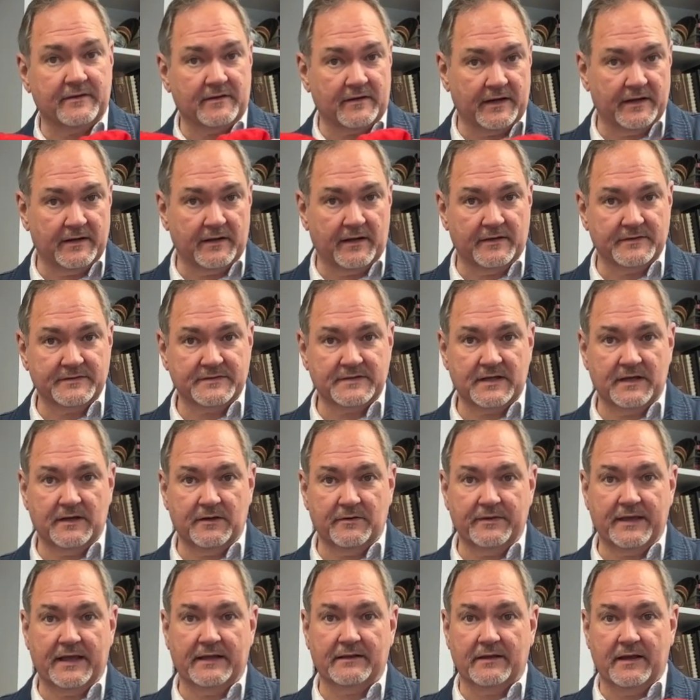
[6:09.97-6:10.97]
and also
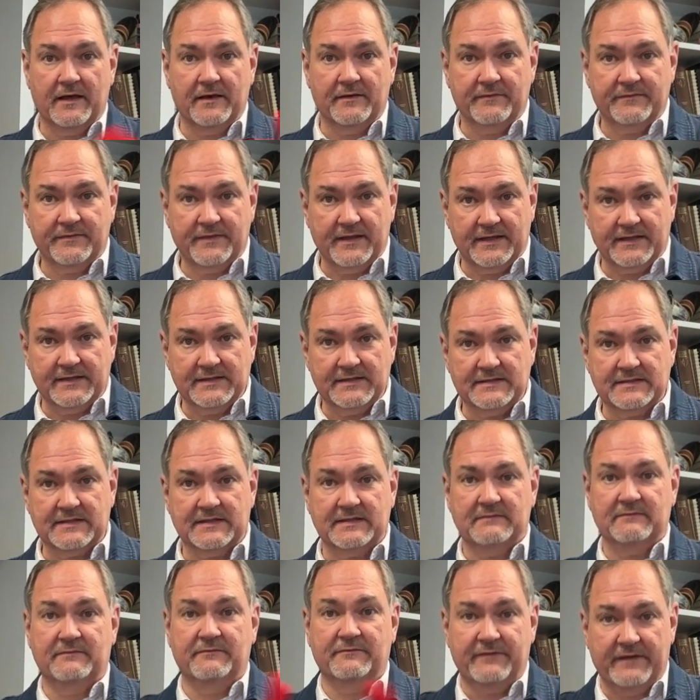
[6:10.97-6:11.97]
that love that is
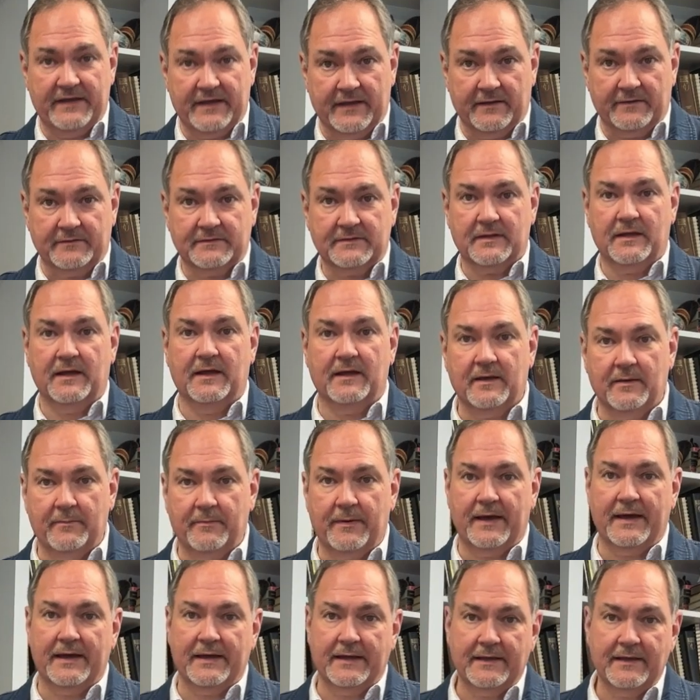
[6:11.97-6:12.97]
felt
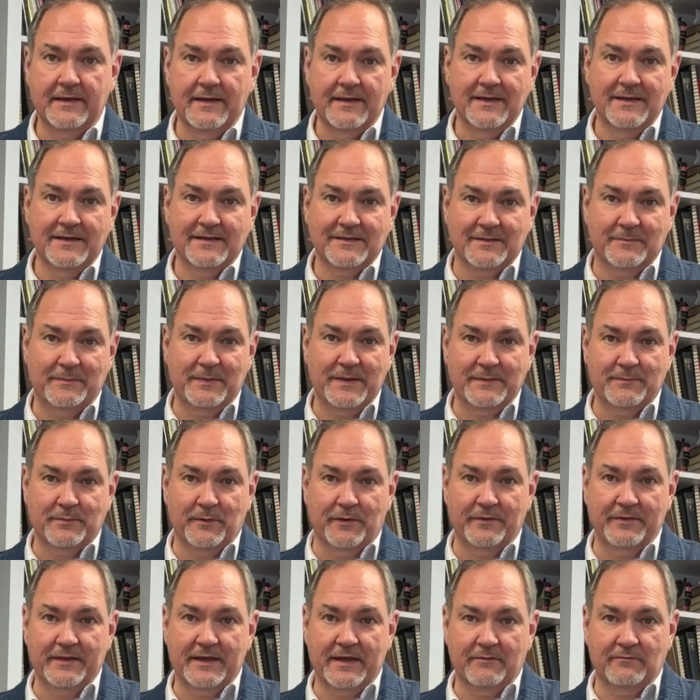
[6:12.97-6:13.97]
by the
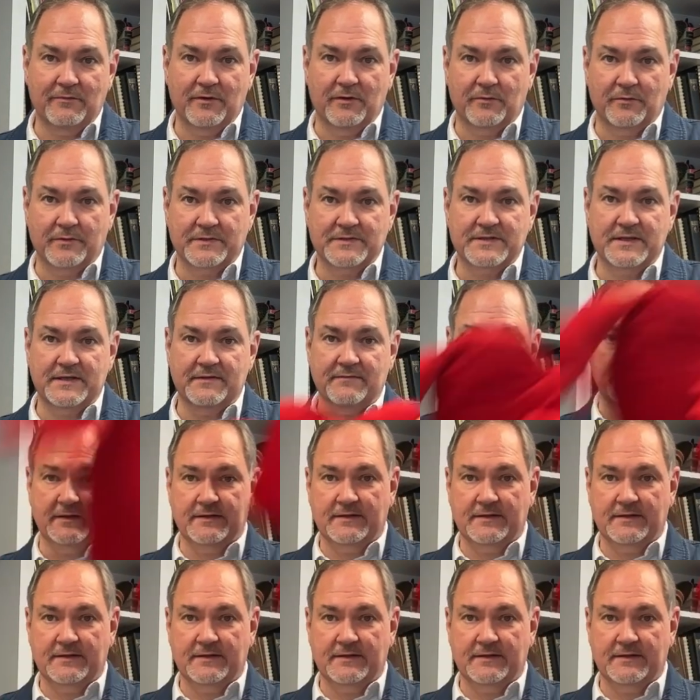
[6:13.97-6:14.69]
people that will receive it.